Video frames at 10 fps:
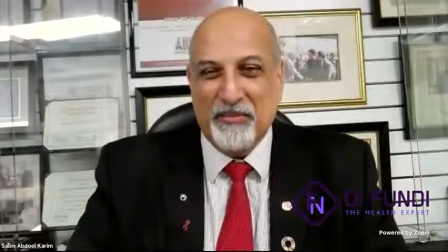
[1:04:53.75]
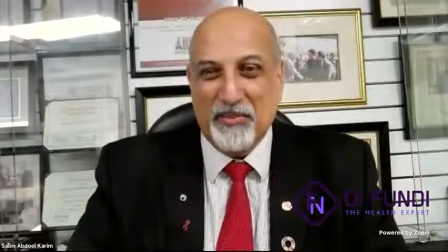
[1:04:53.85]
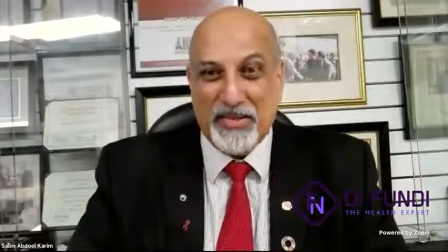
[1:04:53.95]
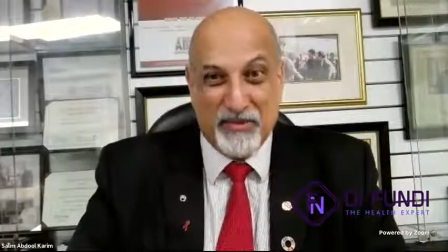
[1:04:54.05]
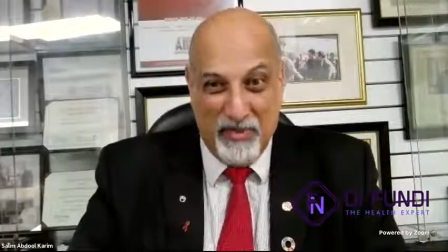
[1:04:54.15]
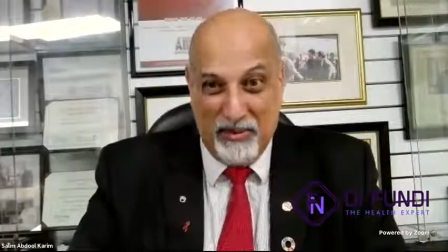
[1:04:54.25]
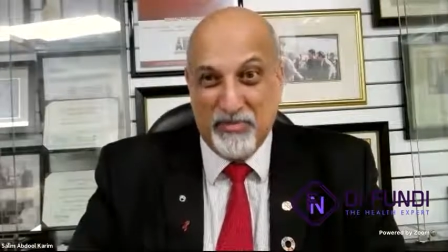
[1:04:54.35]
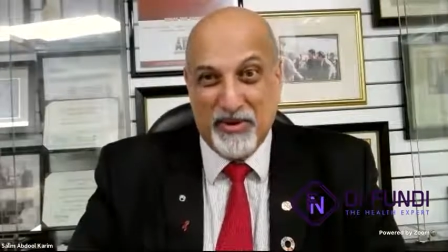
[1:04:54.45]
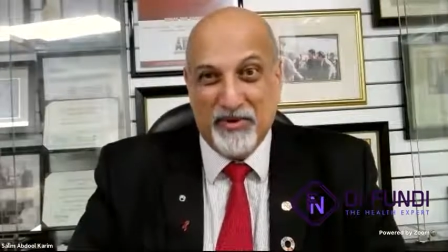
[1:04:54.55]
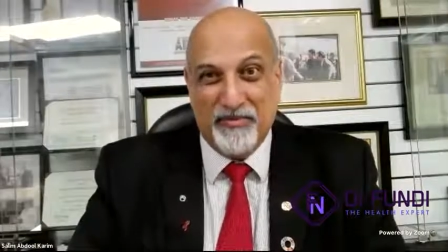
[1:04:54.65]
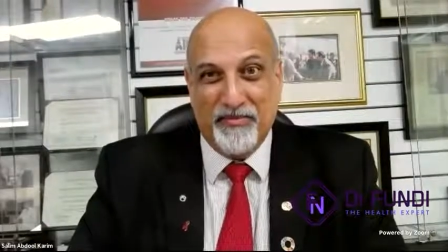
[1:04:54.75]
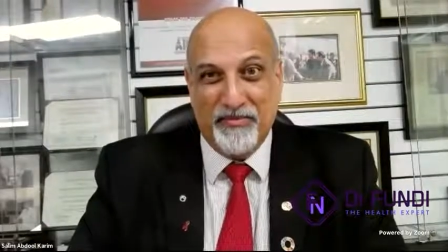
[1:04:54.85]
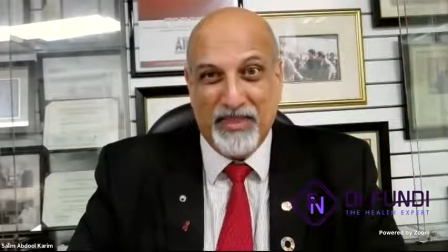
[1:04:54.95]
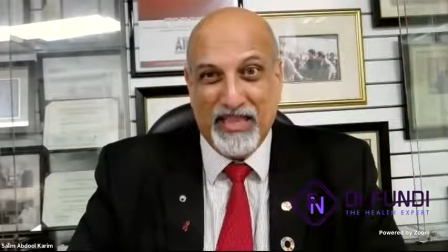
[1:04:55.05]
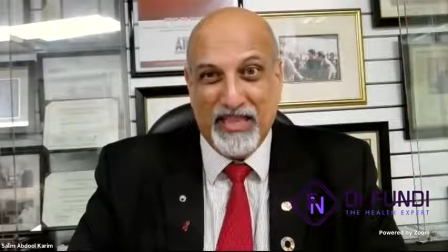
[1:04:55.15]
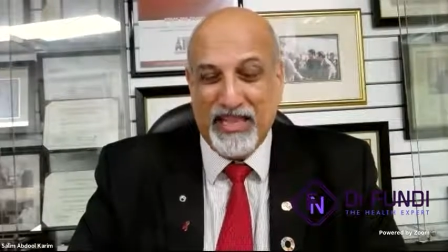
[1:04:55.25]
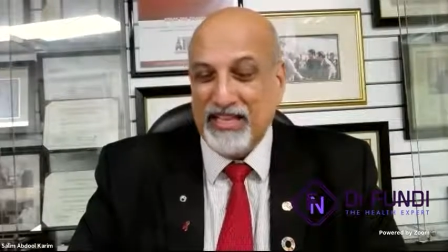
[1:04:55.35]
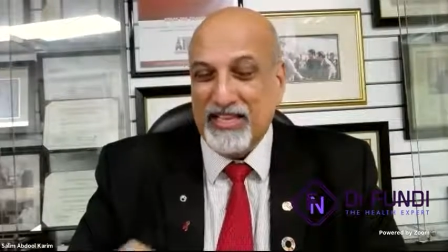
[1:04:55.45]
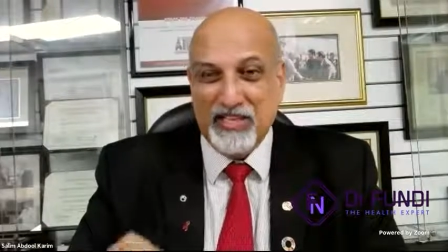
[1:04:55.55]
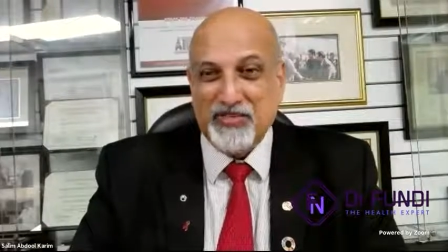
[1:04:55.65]
But remember
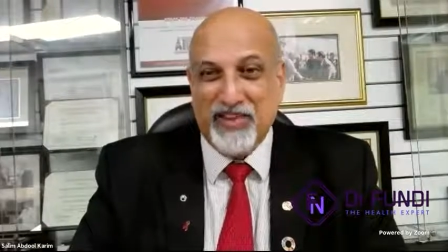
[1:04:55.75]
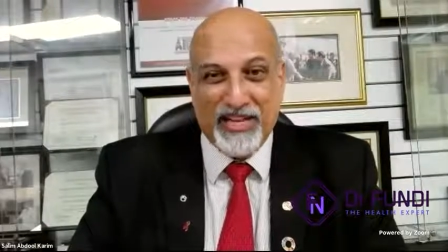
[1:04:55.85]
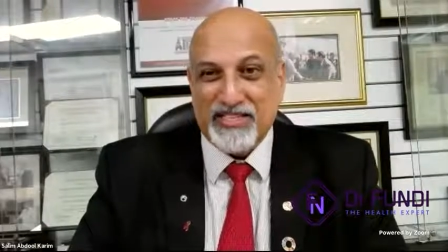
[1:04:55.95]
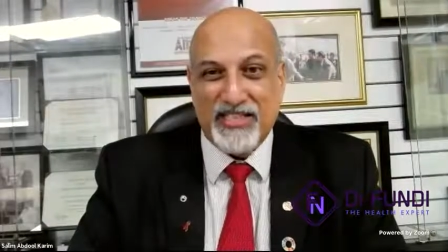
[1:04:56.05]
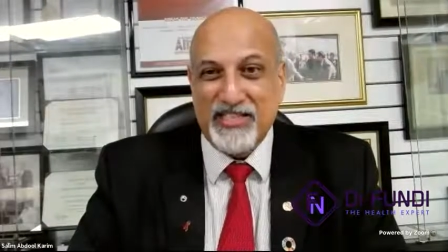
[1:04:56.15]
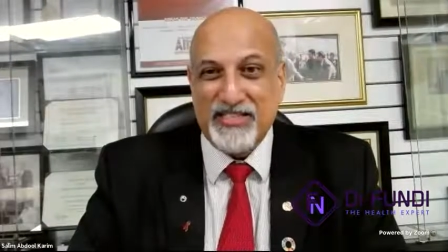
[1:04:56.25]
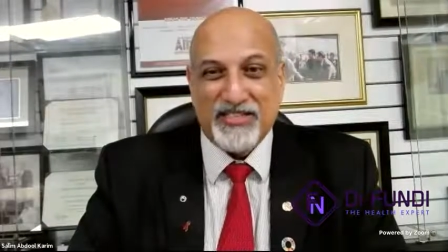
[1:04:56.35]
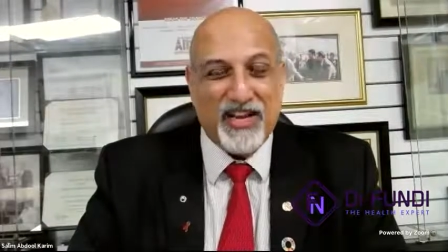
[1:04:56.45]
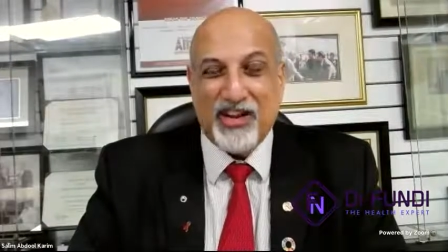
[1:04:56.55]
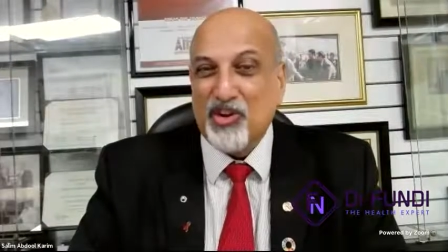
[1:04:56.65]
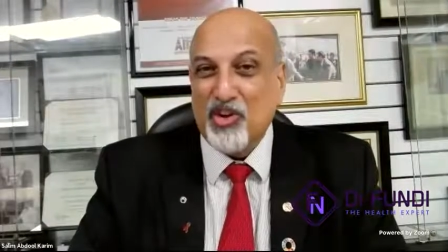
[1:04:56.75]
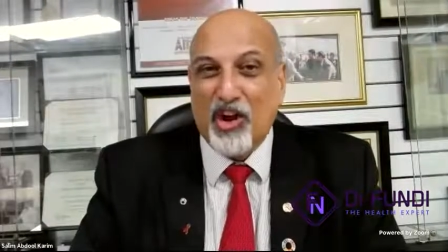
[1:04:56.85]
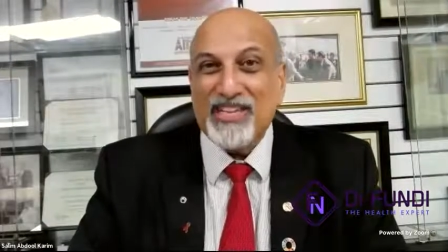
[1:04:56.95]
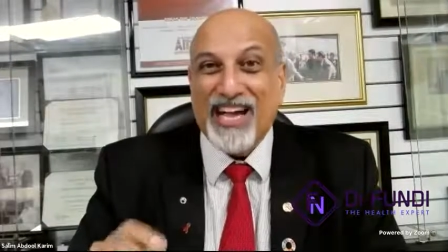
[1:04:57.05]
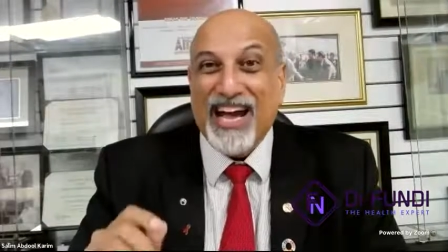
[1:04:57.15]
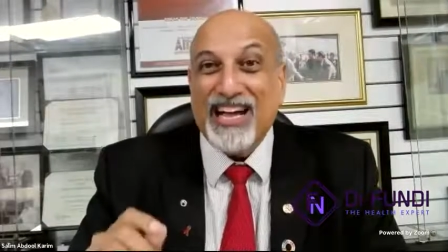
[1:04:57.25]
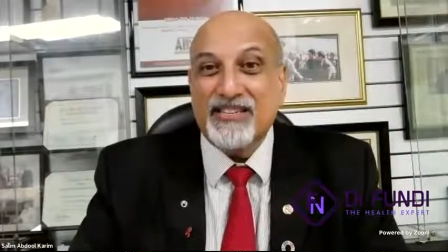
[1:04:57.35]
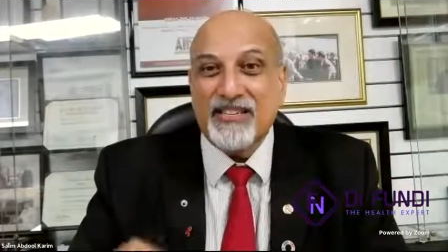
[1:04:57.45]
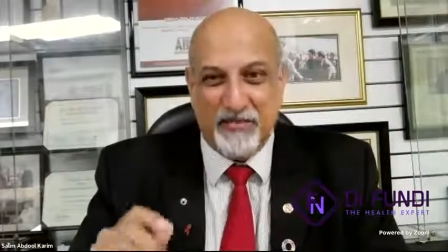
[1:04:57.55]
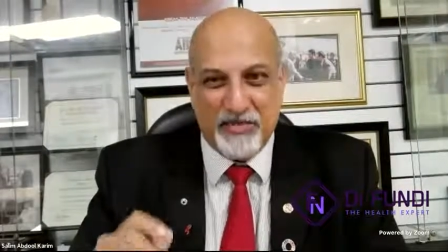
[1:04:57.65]
that these vaccines are not
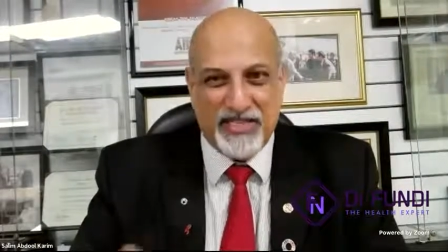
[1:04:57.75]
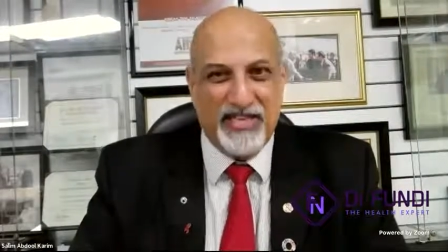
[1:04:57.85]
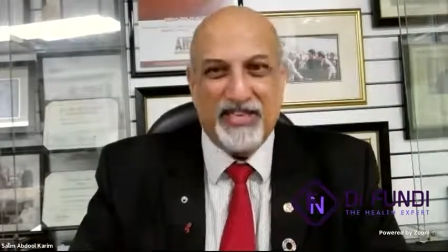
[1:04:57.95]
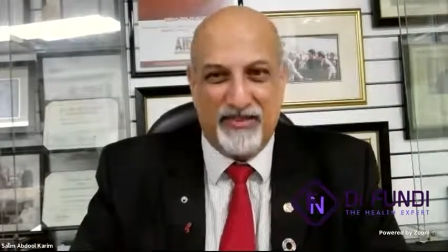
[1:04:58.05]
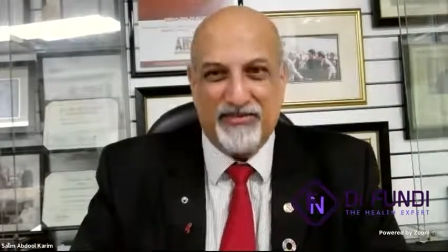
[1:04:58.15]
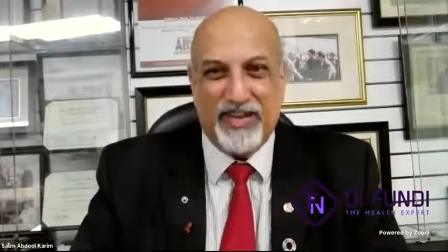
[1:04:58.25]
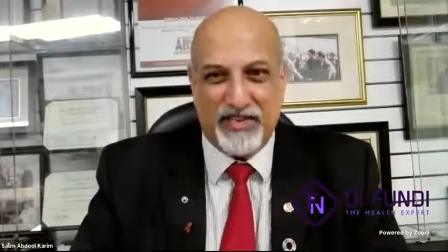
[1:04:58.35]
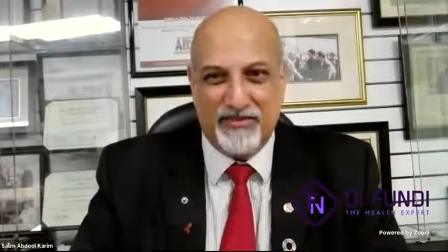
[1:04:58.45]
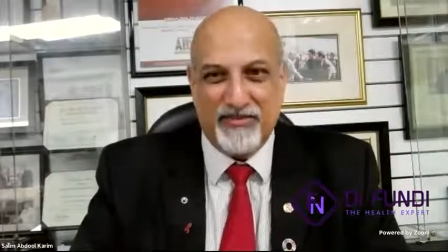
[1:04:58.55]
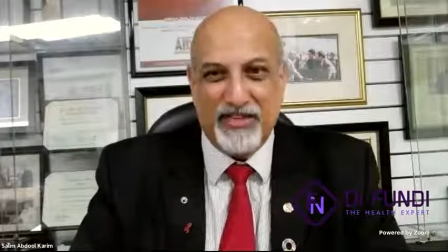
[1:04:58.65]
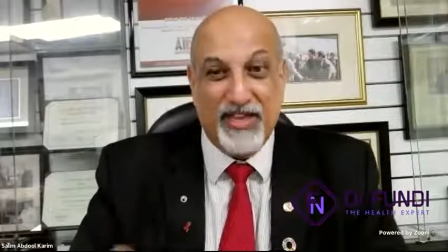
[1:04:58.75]
100% effective.